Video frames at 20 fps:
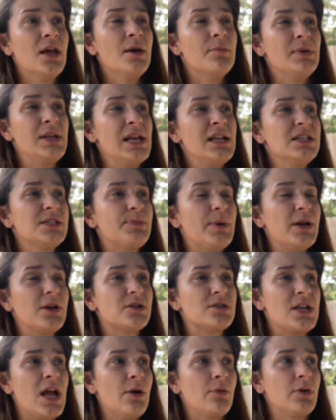banana spider
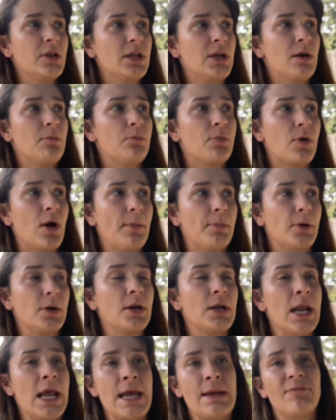is not really a proper
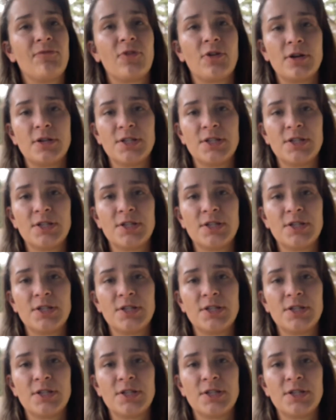name for a